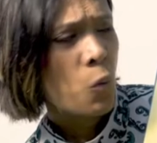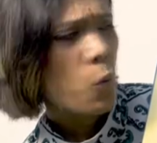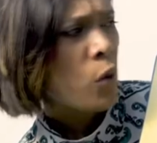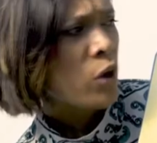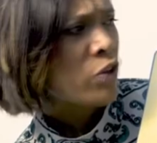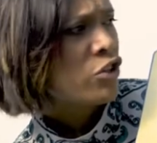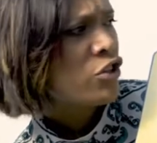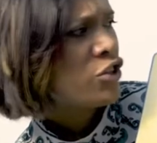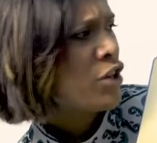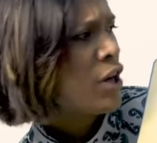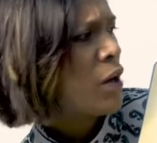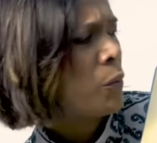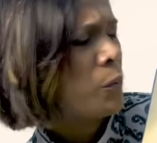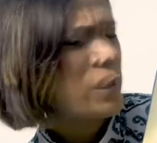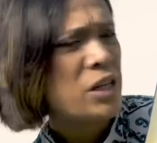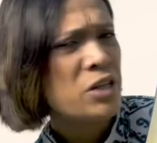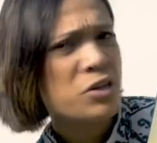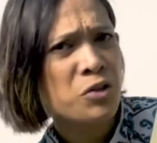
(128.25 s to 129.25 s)
What shall
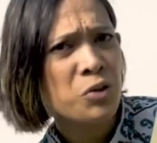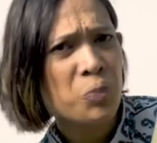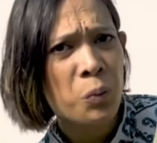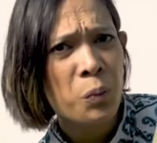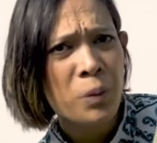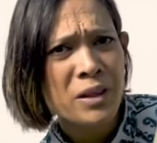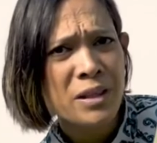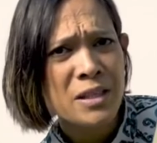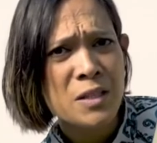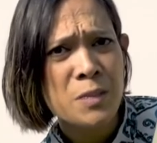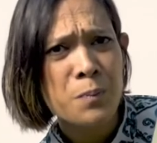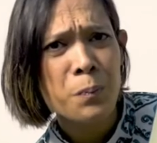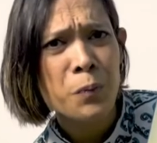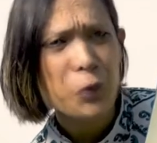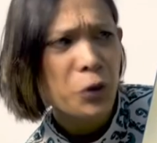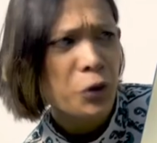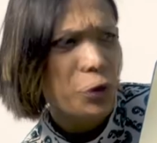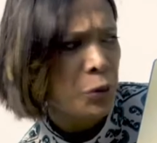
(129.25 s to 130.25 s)
we do with this
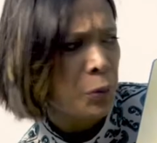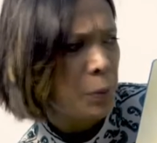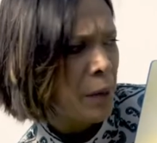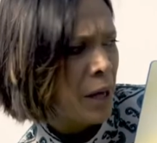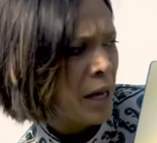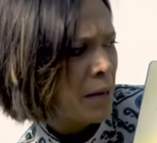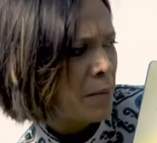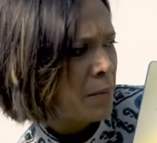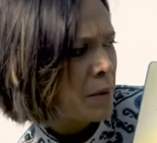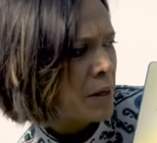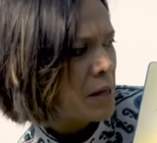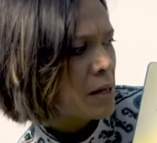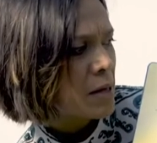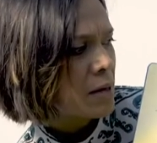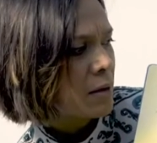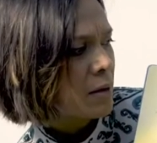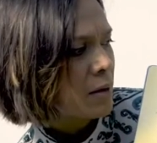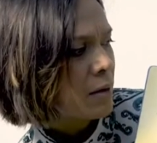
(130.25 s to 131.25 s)
boo-hoo
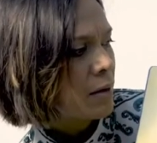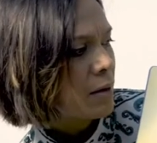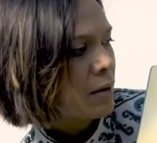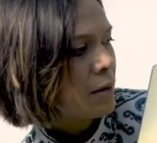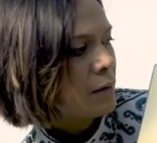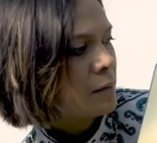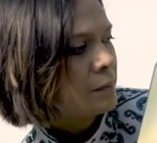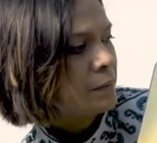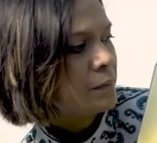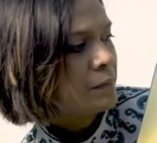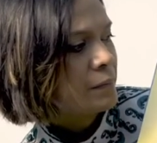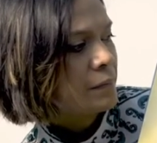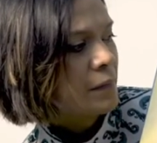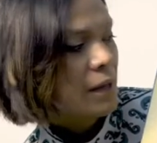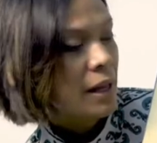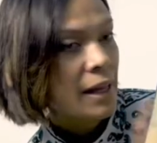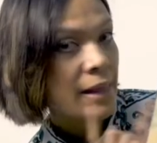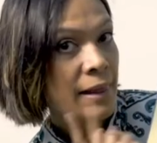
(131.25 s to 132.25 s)
baby?
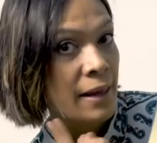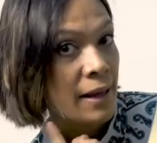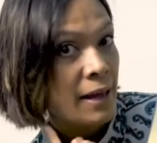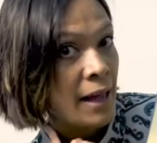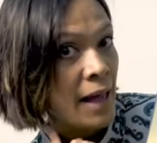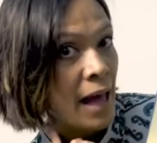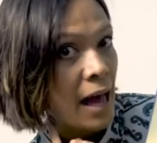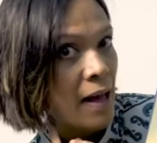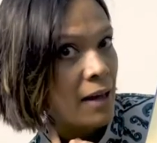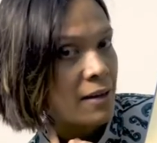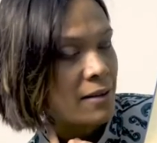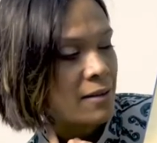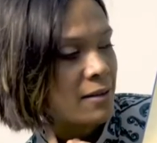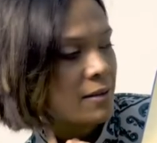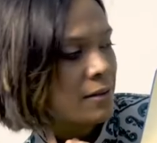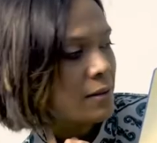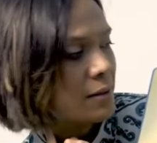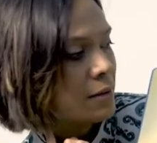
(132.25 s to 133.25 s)
The cat.
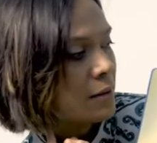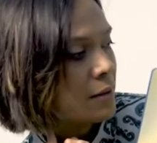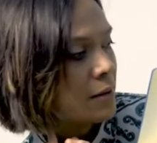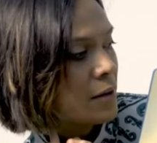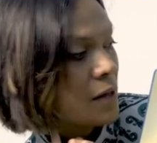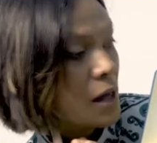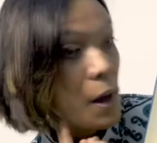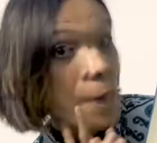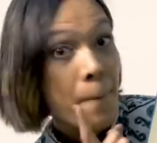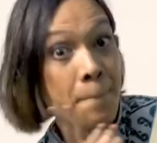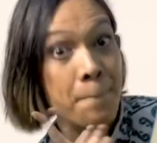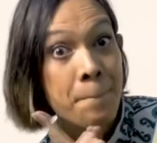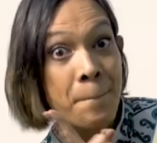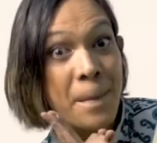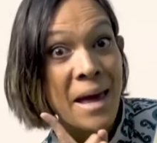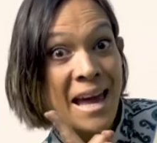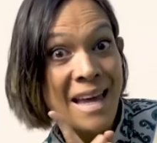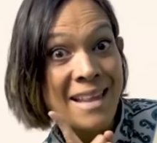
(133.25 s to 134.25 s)

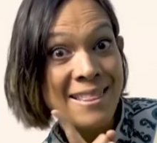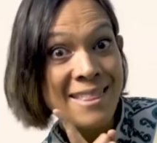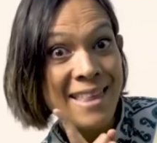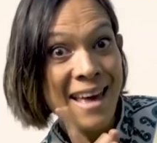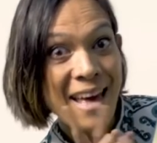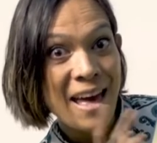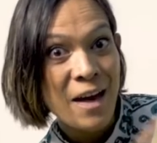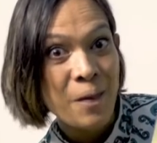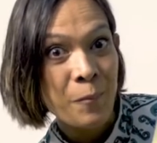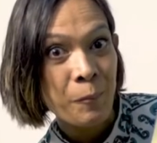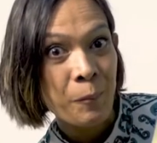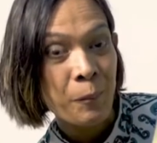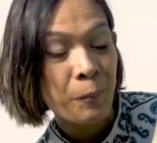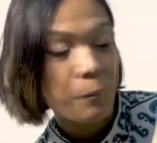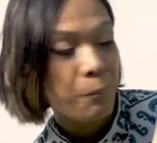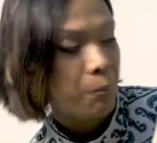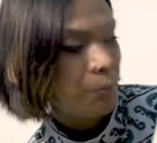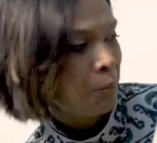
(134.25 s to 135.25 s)
Bathe him.
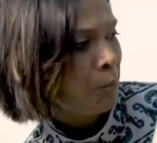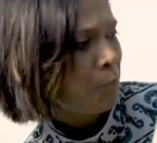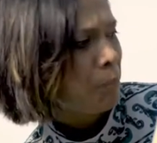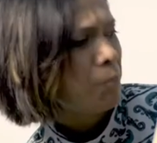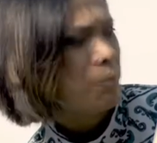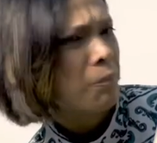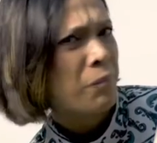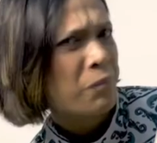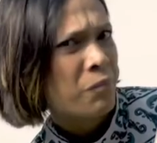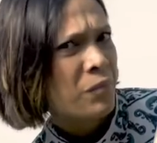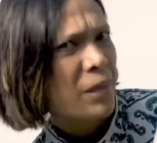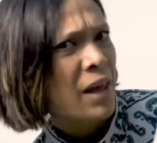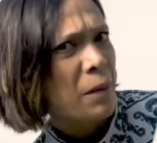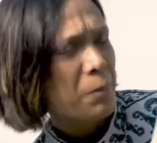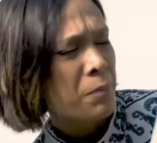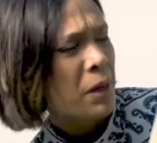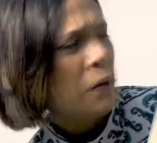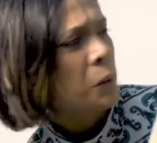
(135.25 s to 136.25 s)
Hmm,
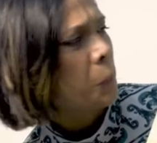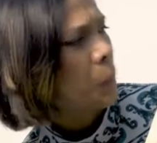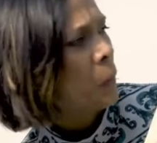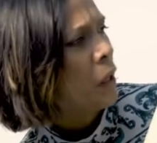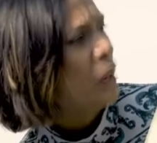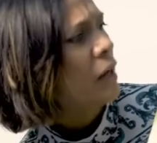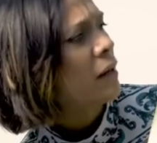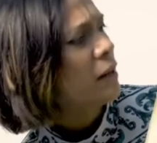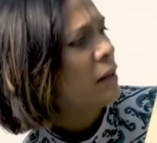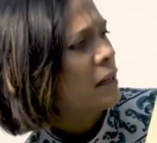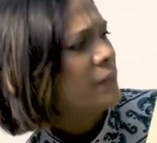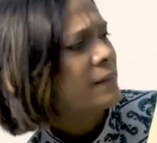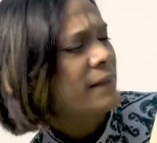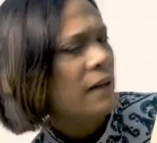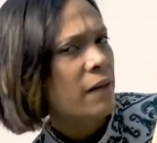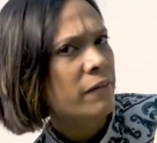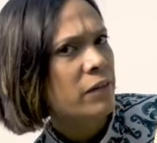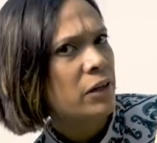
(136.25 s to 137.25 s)
that might work.
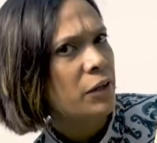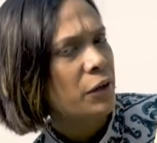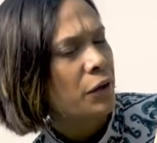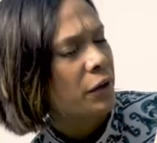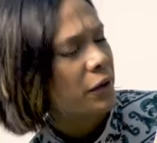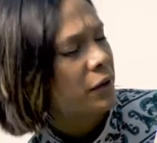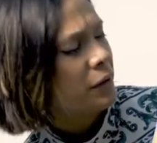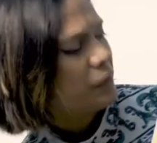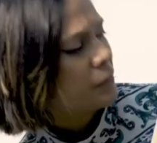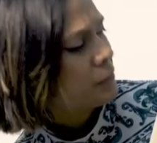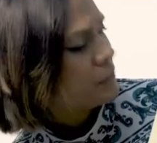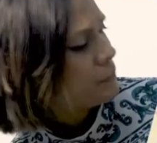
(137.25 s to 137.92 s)
Let's have a look.